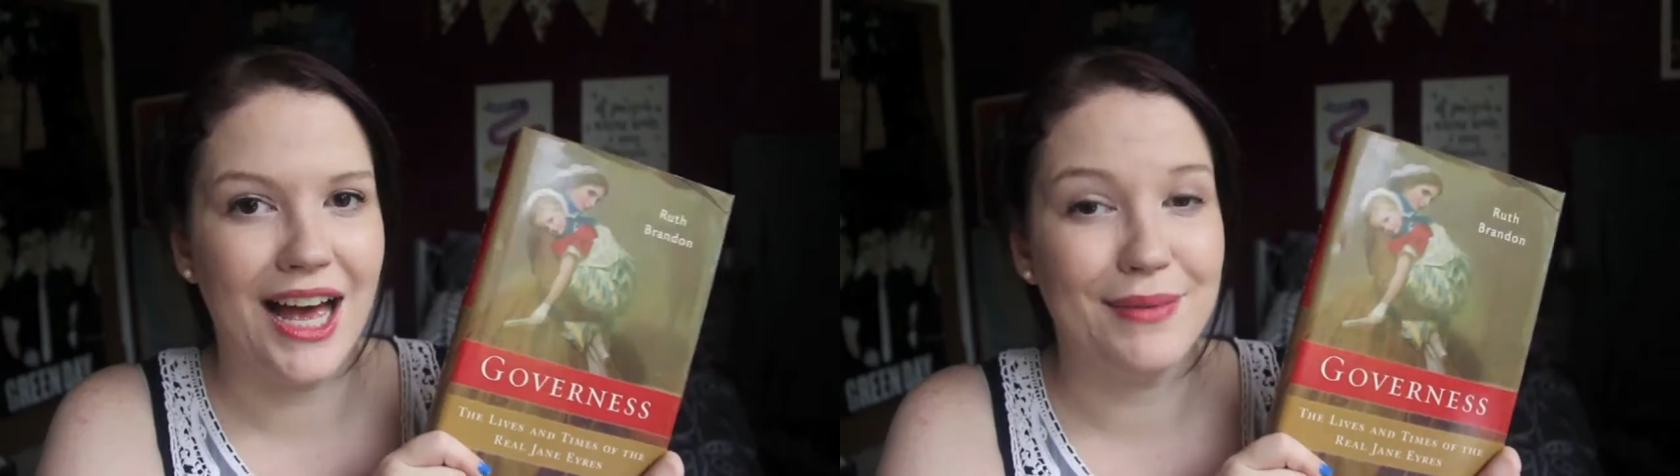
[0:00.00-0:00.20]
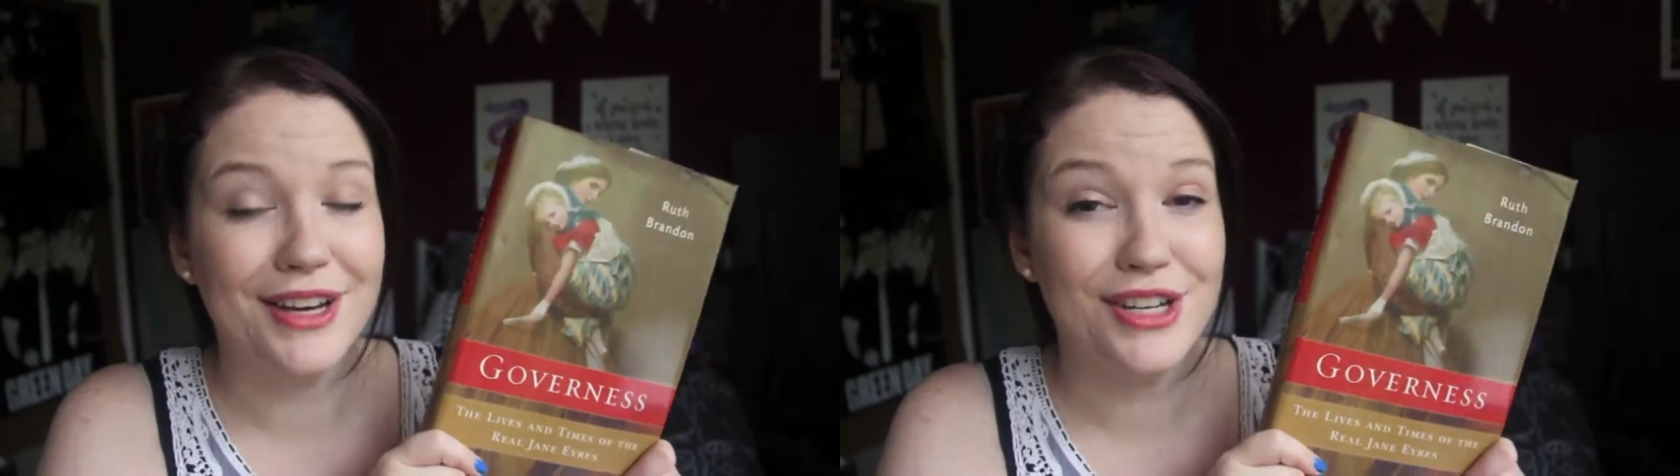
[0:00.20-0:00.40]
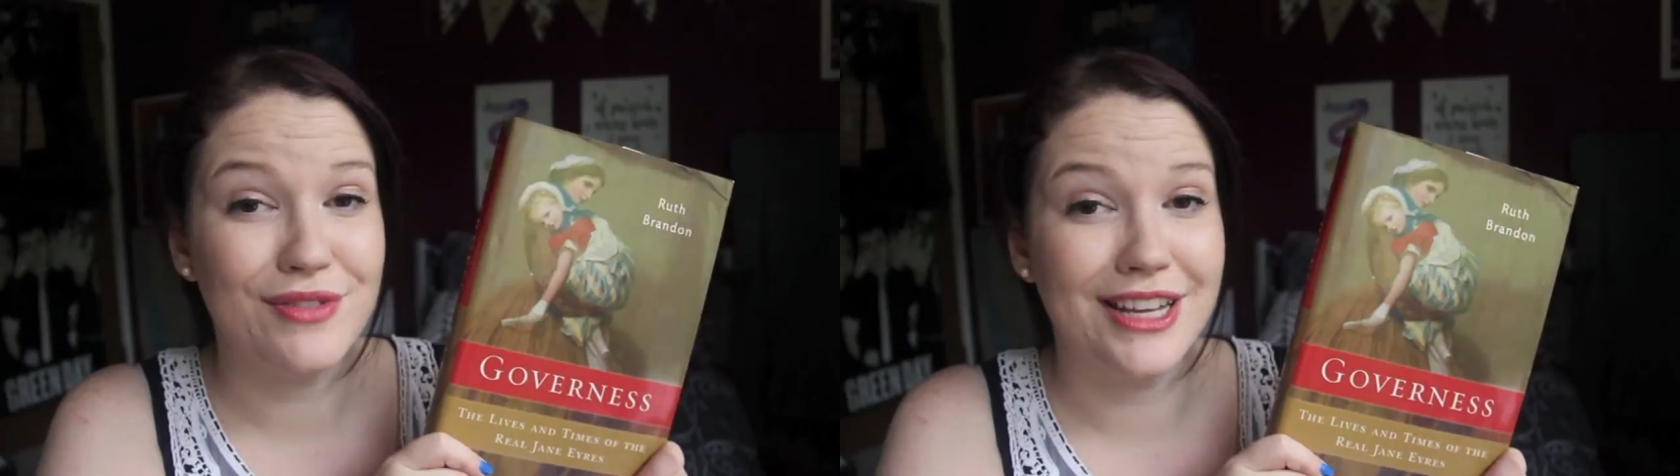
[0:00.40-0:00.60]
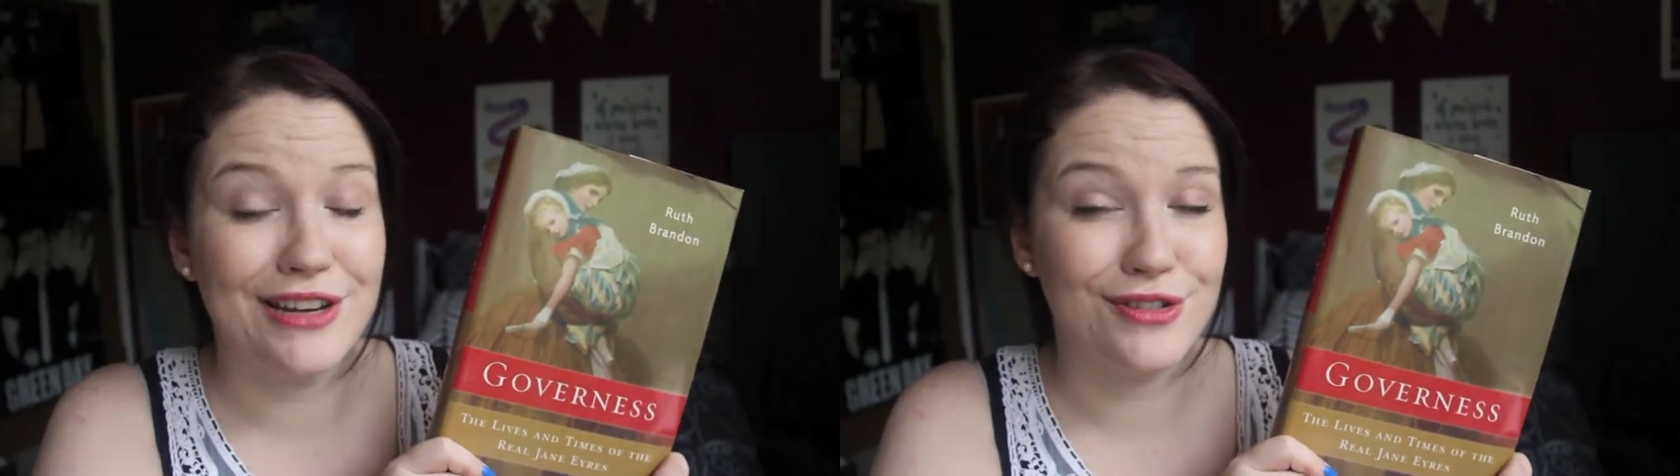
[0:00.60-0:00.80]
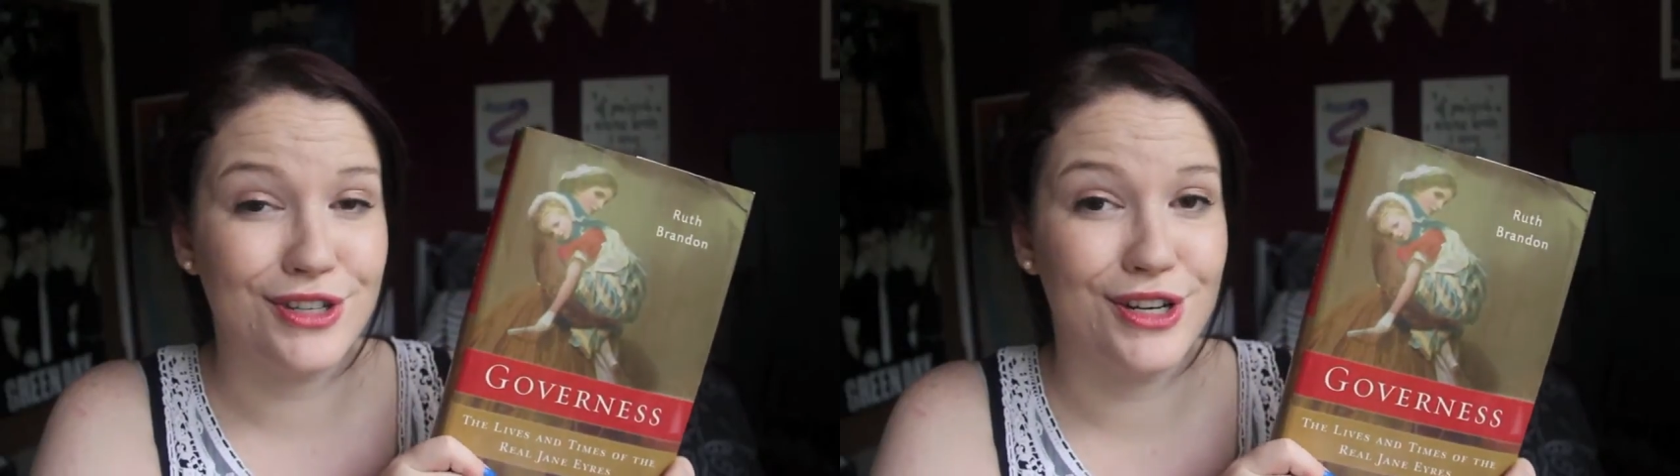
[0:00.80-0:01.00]
I'm actually really
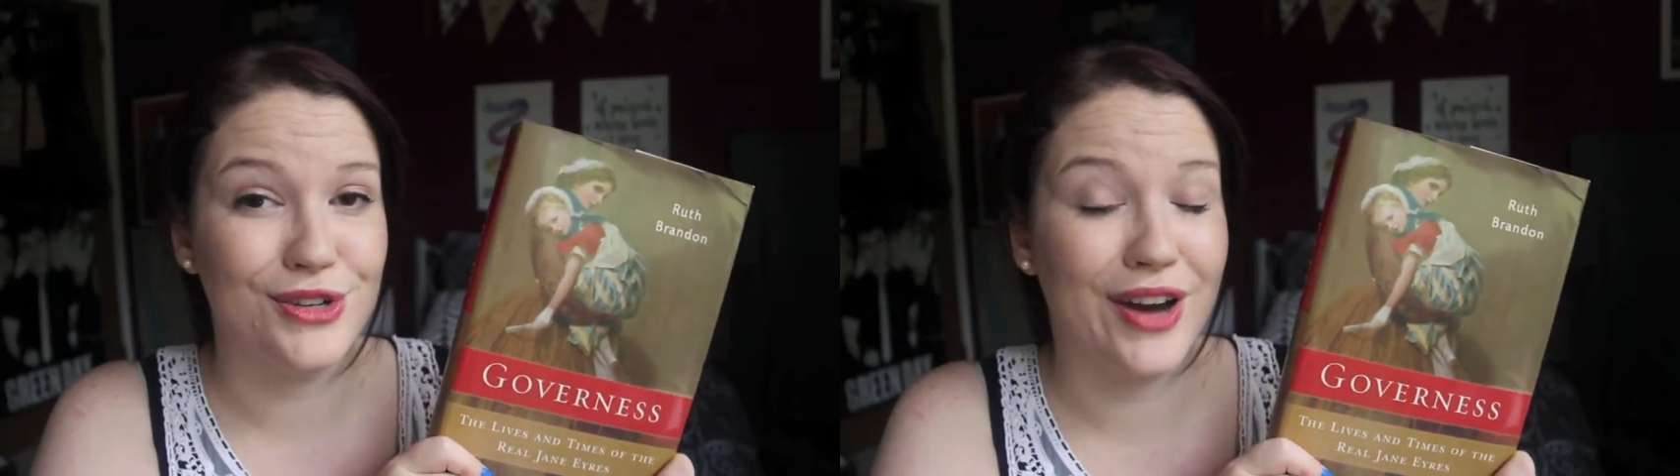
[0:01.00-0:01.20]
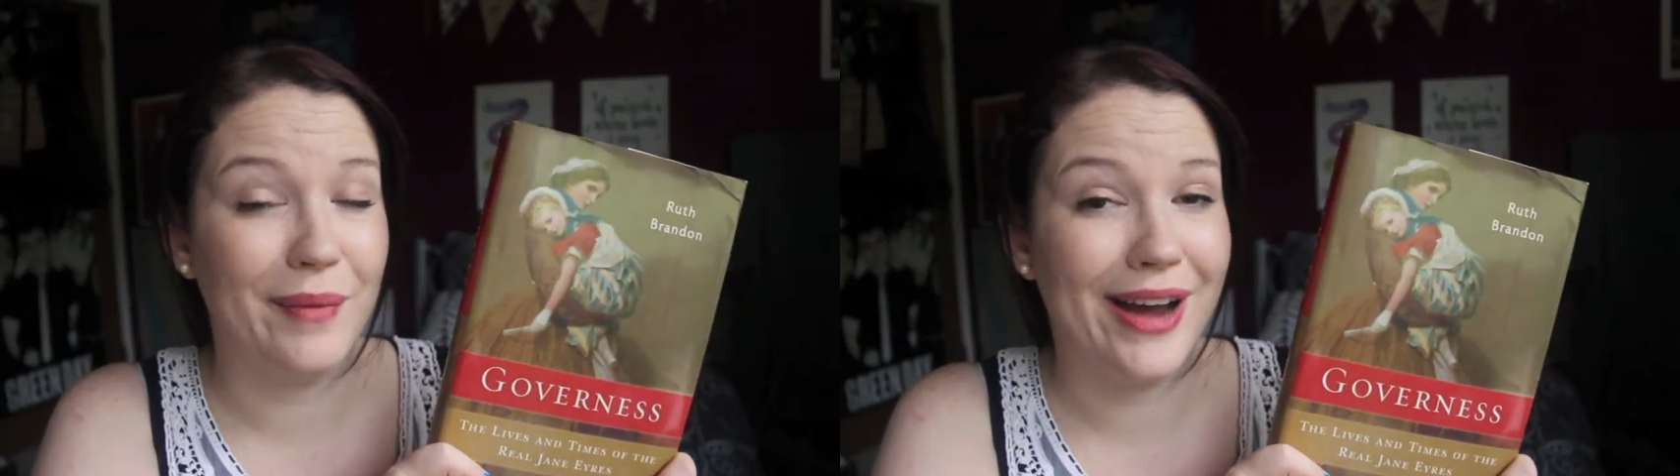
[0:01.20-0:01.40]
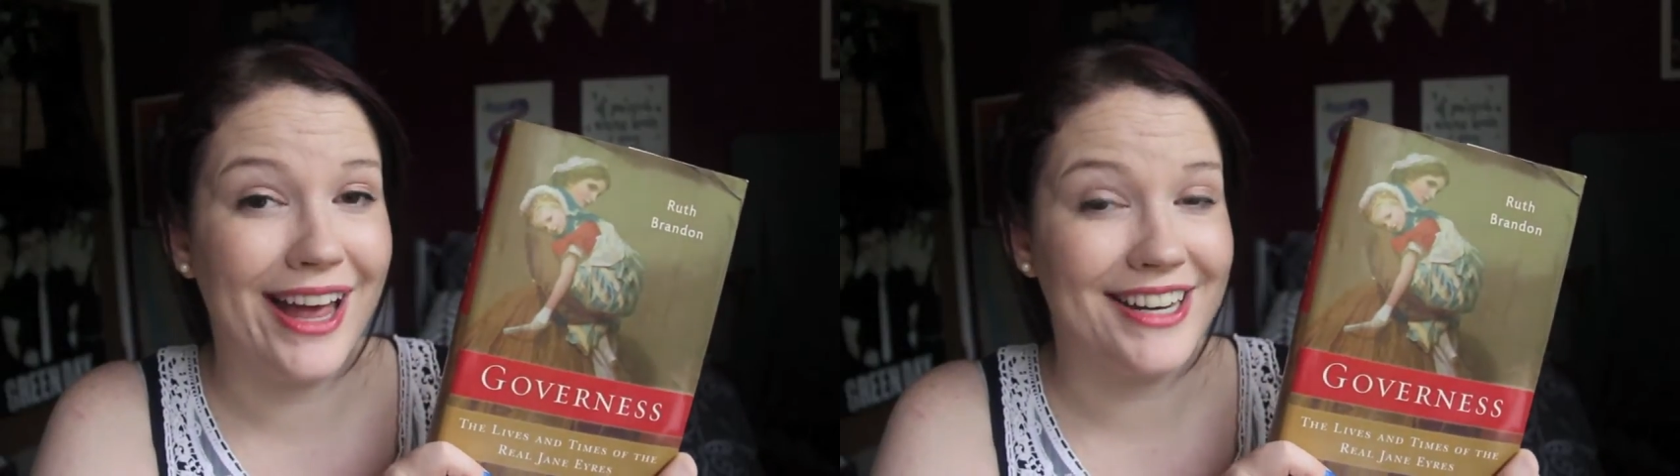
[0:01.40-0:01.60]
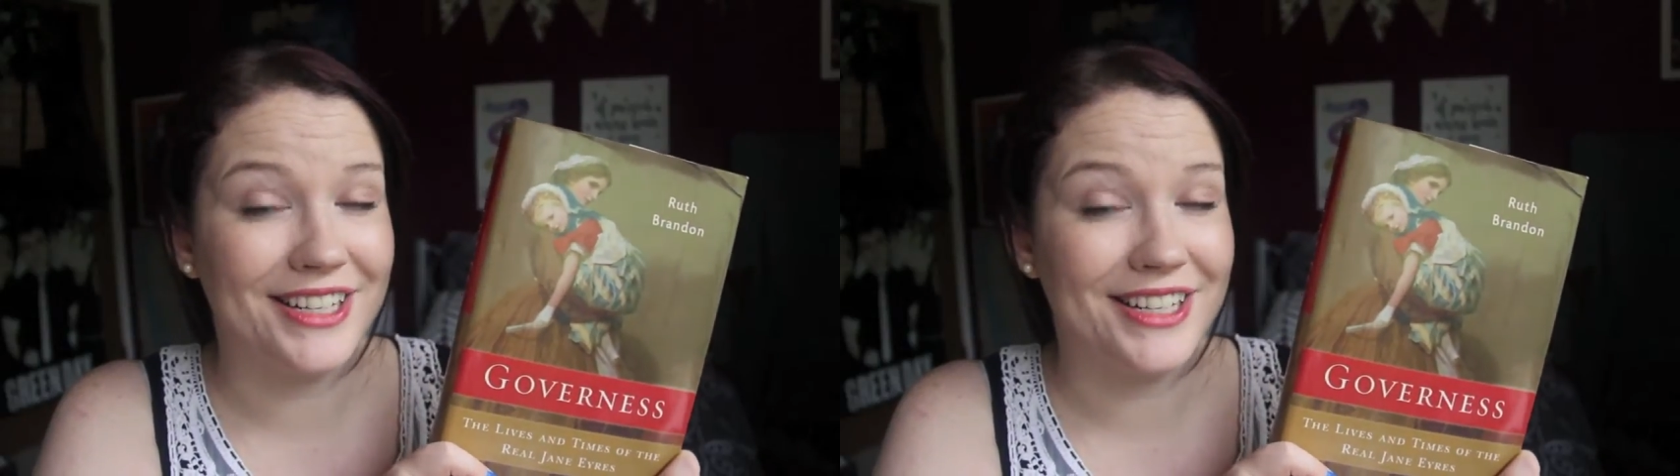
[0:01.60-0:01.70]
interested in trying my hand